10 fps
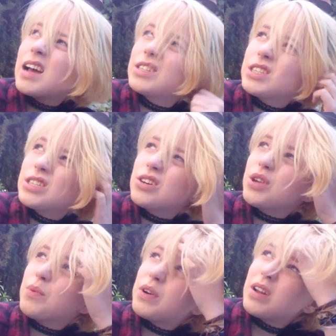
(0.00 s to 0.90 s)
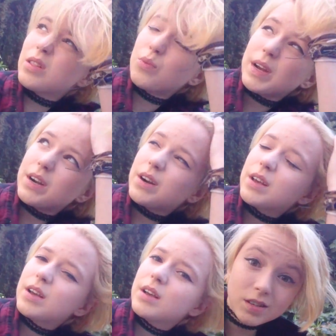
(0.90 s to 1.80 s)
I just thought you were a little weird."
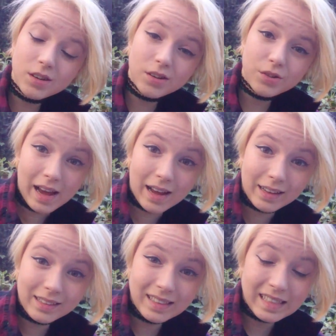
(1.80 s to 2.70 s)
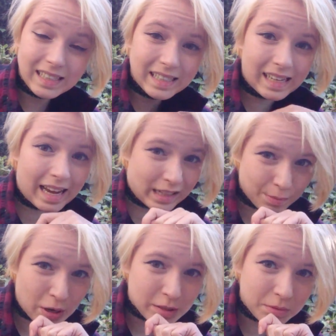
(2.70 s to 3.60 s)
So, yeah, it is
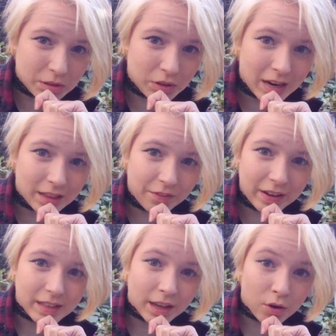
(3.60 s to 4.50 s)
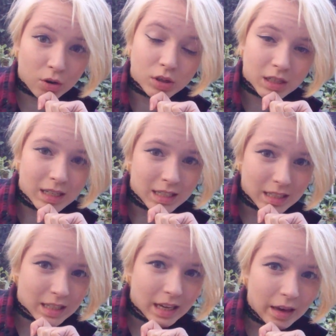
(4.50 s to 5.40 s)
possible to hide the fact that you're
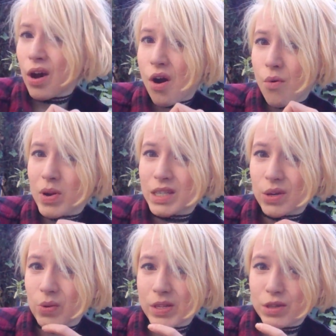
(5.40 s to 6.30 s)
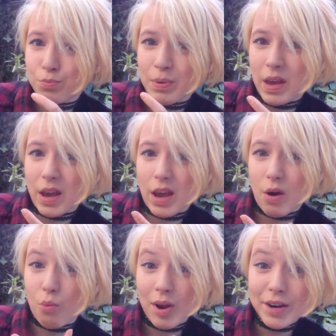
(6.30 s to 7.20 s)
autistic. You're always going to be
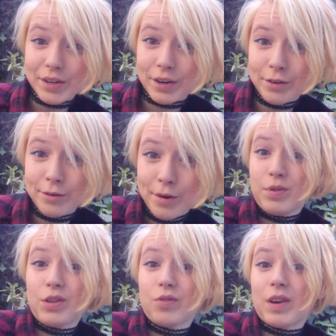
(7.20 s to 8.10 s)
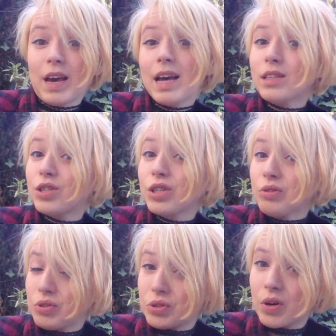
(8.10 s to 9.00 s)
a weirdo, but you can
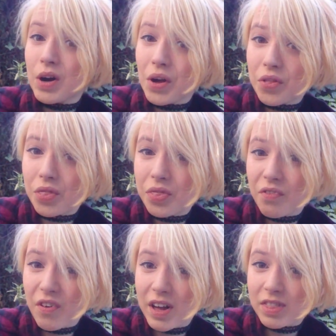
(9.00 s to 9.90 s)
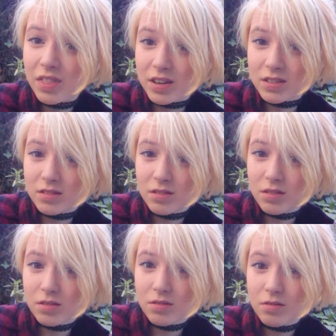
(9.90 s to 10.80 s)
choose to hide the fact that
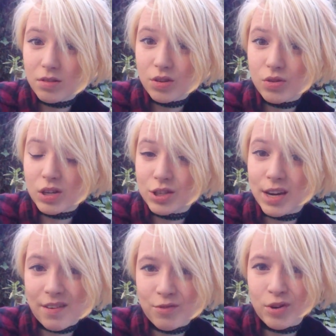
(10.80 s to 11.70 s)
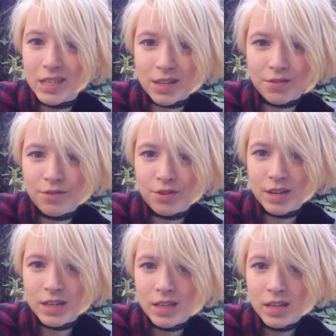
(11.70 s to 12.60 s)
you actually have a reason for
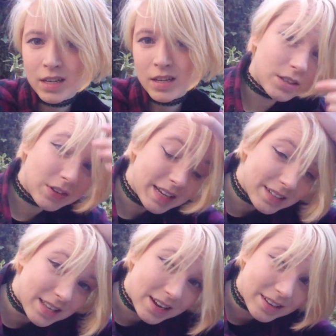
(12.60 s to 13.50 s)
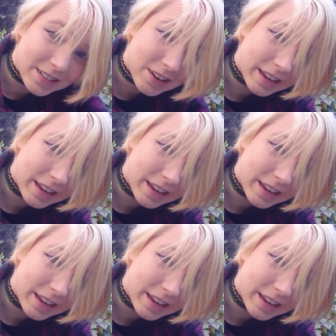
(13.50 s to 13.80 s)
it. So here's the answer